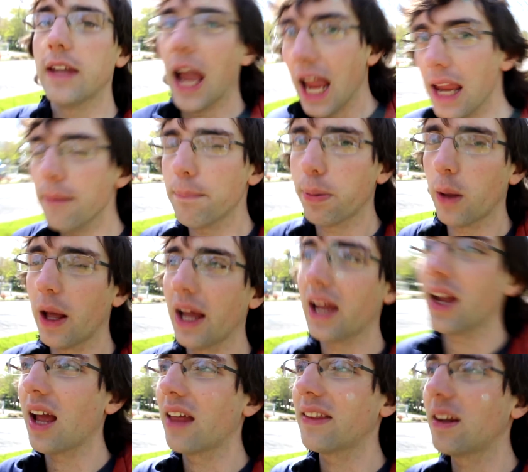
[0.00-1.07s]

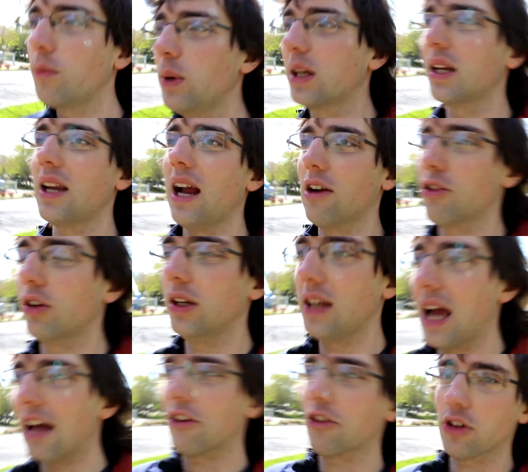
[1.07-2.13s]
gameplay, and then we can actually
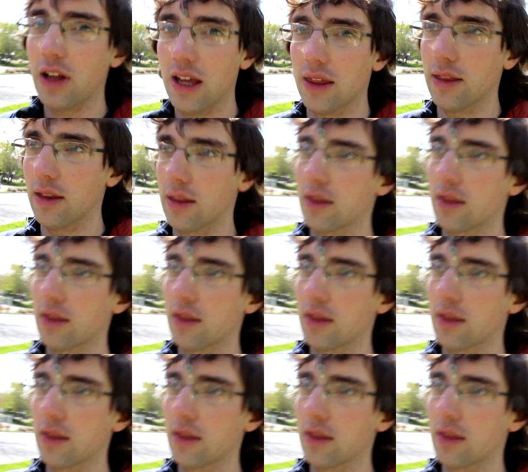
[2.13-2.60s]
naturalize this.